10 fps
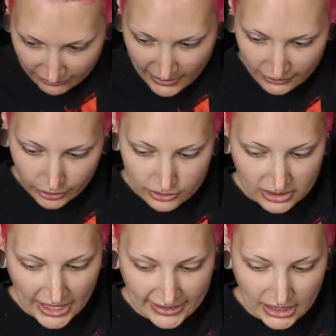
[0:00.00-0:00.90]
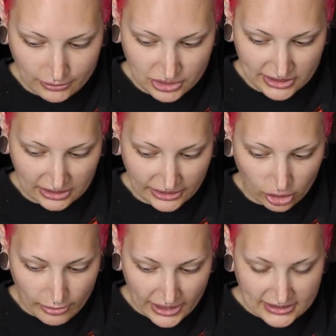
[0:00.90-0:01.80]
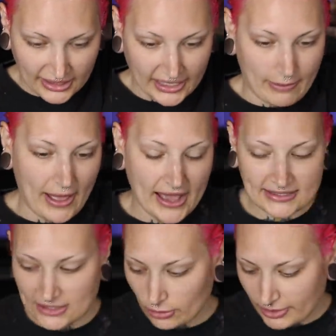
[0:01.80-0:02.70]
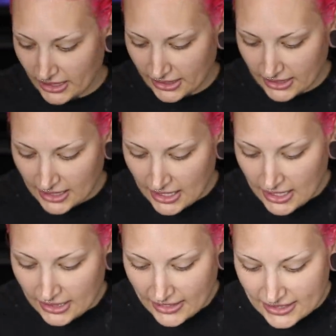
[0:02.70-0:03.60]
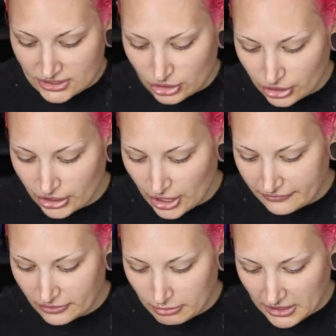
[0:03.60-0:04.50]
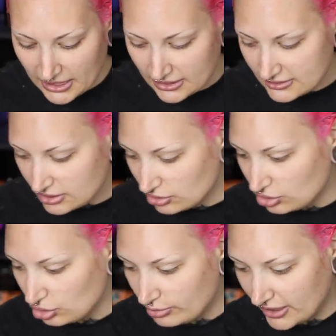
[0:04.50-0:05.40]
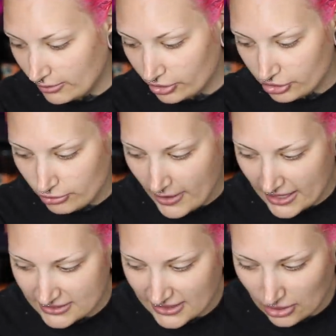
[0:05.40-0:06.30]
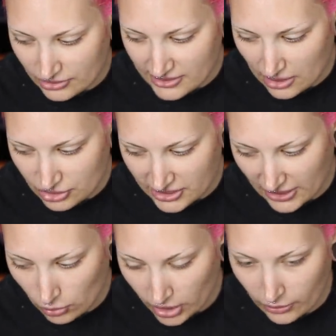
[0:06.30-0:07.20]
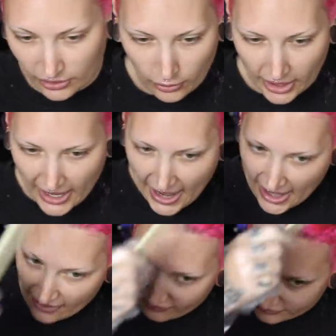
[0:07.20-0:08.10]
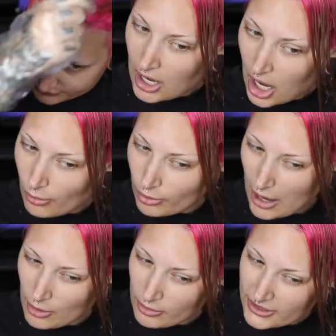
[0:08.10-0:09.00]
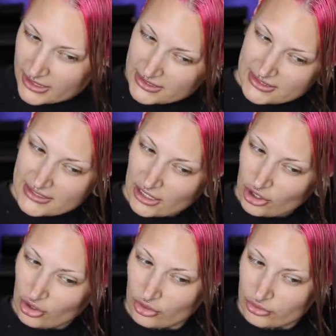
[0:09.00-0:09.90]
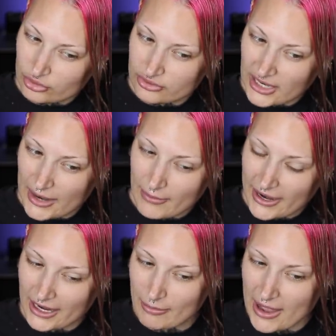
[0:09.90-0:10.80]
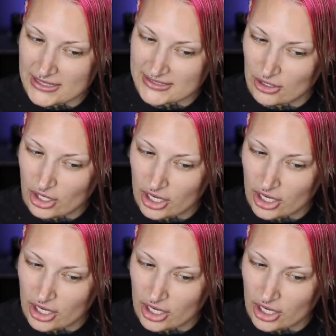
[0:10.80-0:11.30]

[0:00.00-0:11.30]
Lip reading: If my roots lighten up just a little bit to like a pastel pink, that's good enough for me to be able to do pastels, and I'll just like work with what I have. I'll probably still dye my hair pastel